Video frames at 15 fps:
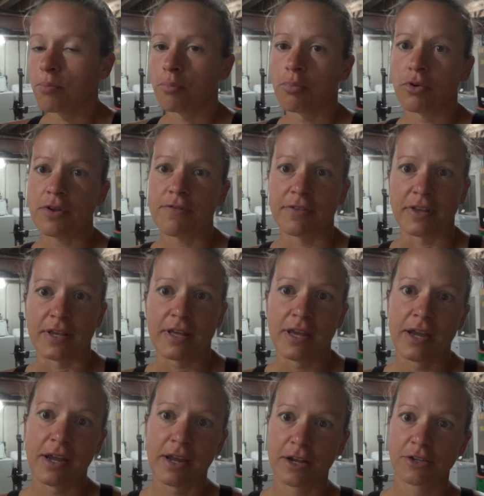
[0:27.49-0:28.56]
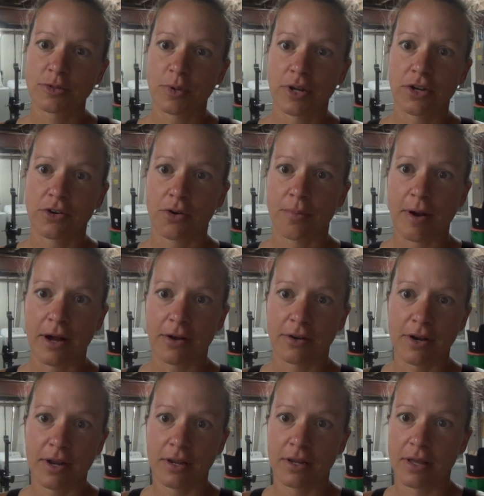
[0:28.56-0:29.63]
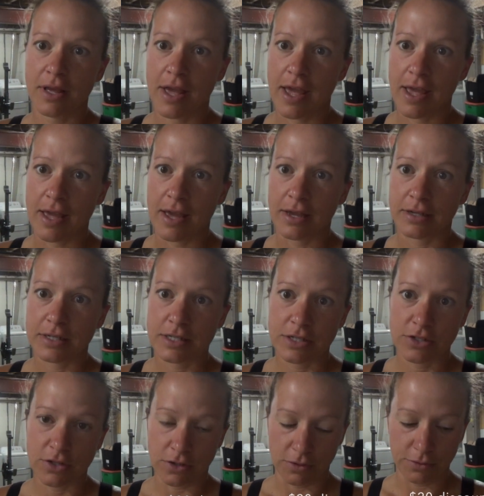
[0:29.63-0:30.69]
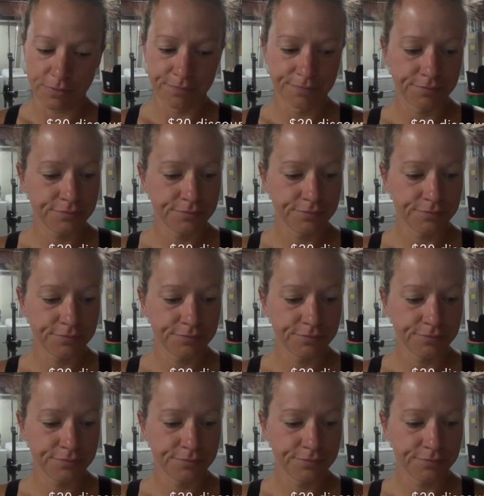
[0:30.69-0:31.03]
briefly, here's what I know about AX-2.